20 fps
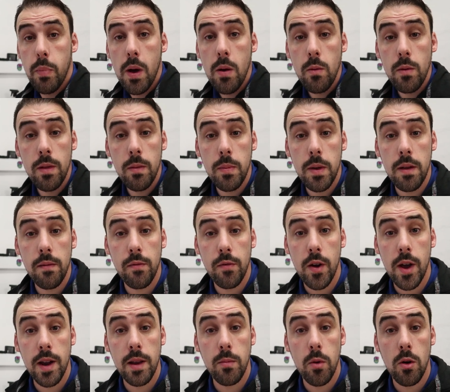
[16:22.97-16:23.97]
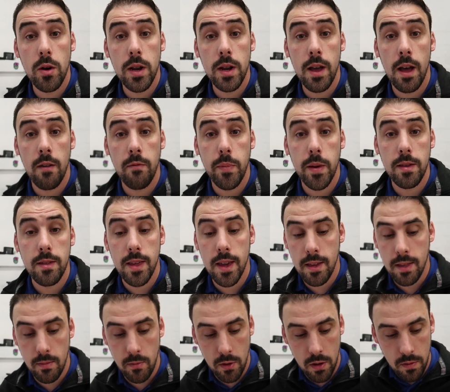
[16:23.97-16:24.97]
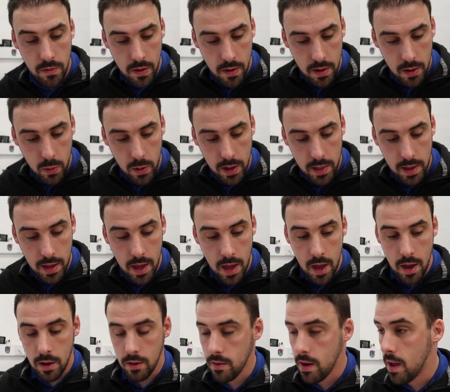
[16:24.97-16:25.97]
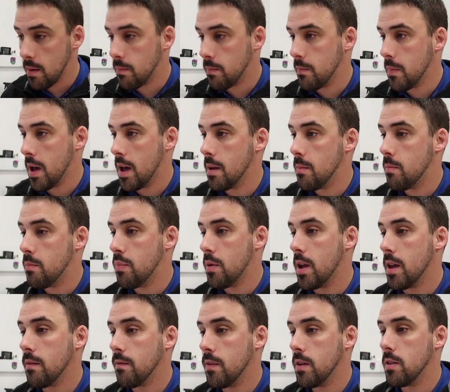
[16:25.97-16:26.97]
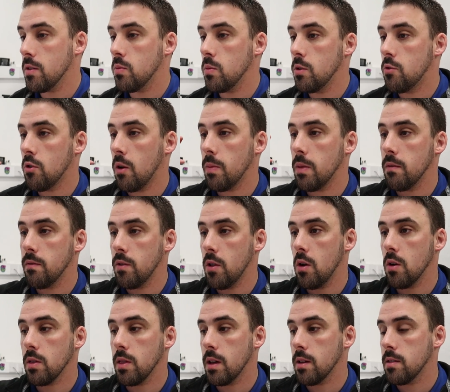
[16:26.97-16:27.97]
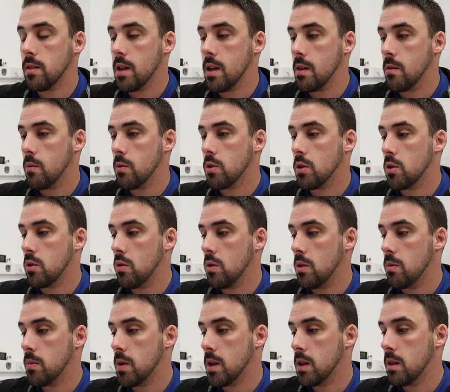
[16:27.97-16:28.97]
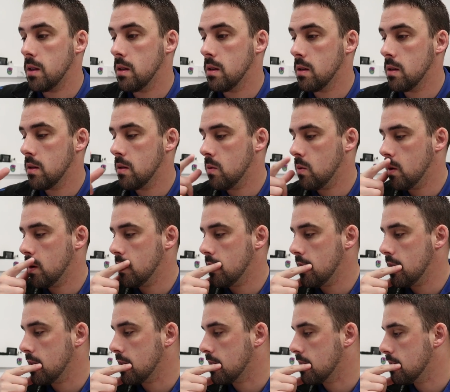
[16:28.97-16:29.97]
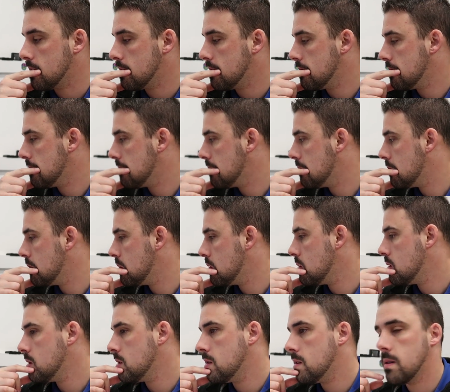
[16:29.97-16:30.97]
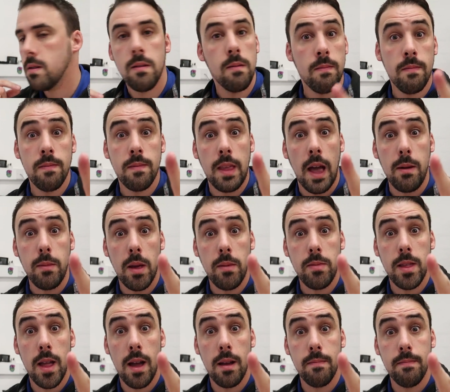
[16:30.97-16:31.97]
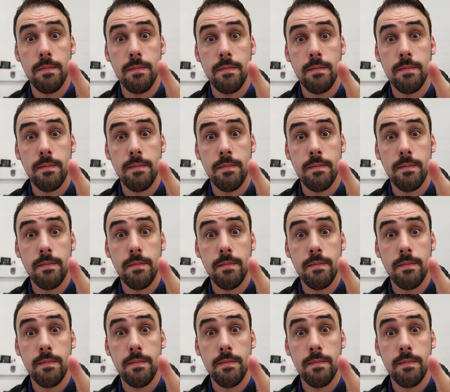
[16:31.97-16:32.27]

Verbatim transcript: But with it being Friday morning, half past six, I'm going to very quickly grab my breakfast. We dropped the vlog last night, which can only mean one thing. Time-lapse time!